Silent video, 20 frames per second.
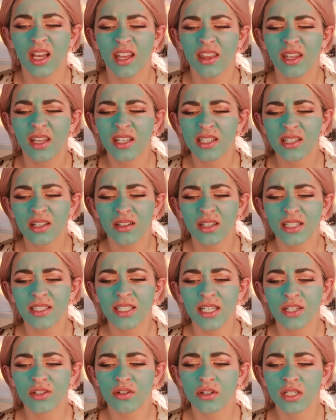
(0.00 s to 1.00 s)
I think it's called like
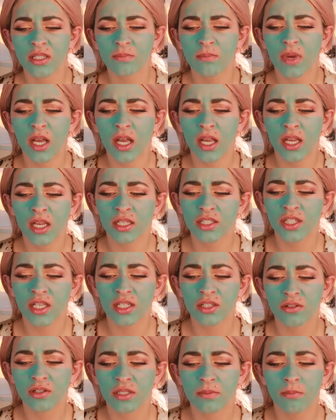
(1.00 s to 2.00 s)
Dangerous Mind,
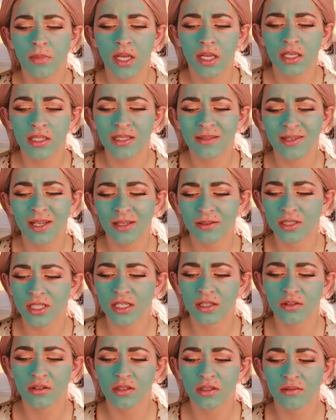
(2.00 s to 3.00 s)
Dangerous Minds, not
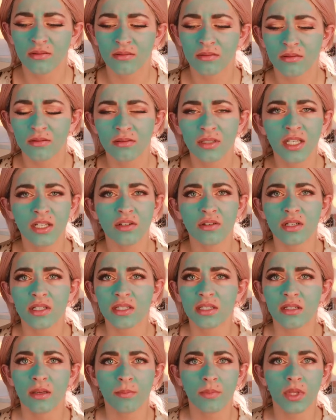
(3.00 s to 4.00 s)
Dangerous,
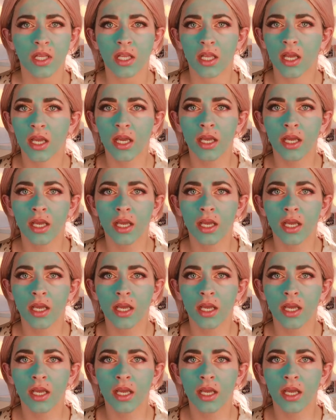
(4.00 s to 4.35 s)
Dangerous something.